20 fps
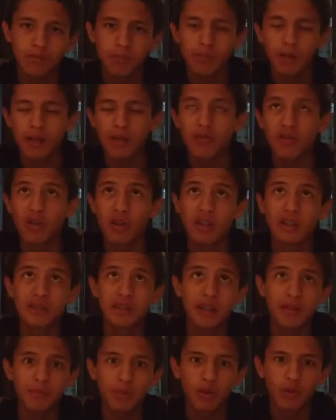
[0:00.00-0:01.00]
by for
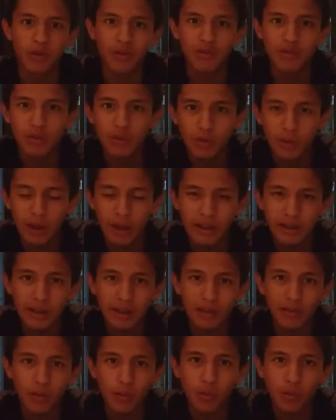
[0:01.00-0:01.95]
example, if you get an